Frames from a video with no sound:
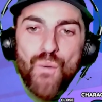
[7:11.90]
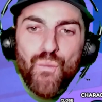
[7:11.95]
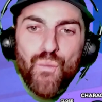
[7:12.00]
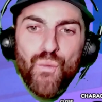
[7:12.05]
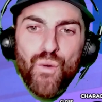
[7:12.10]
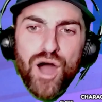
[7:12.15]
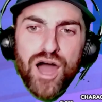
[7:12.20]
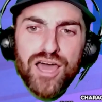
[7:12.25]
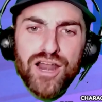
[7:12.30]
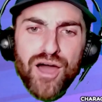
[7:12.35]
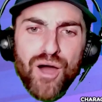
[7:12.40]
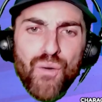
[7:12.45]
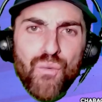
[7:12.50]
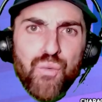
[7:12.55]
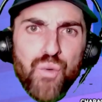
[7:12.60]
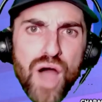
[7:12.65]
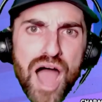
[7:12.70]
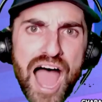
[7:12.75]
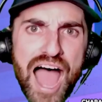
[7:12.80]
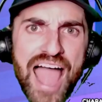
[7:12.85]
What a
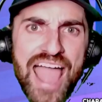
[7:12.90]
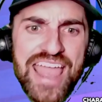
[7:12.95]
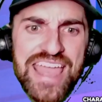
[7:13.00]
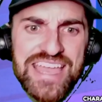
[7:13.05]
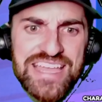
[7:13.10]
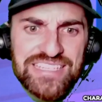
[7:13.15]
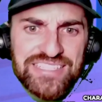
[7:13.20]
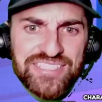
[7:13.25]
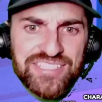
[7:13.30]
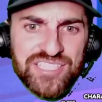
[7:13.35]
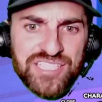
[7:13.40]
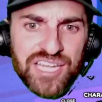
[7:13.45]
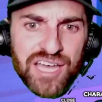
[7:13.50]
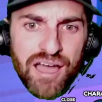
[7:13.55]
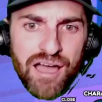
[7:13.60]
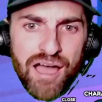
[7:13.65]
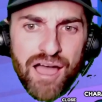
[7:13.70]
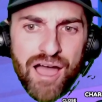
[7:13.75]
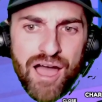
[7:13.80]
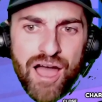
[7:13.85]
waste!
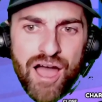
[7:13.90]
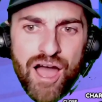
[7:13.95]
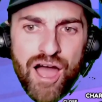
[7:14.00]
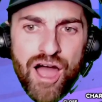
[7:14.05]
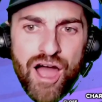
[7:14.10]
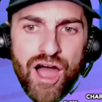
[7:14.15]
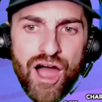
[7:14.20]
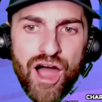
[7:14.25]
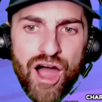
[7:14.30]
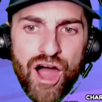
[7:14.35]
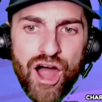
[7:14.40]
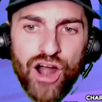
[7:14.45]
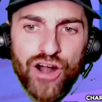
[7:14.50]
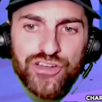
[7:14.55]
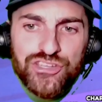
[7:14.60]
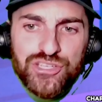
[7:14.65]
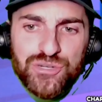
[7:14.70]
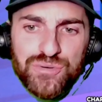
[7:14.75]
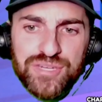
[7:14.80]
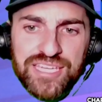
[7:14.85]

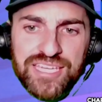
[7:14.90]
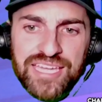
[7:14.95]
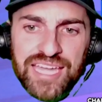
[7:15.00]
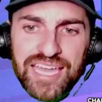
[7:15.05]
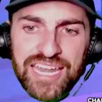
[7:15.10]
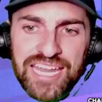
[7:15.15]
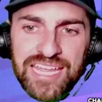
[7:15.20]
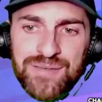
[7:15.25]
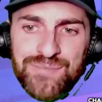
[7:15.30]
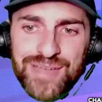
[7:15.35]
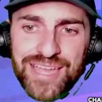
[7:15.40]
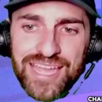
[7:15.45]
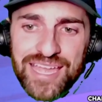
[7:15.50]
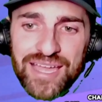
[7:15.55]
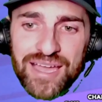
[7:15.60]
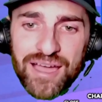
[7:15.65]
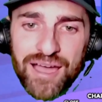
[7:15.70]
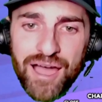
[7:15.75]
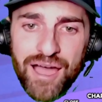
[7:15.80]
Are you kidding me?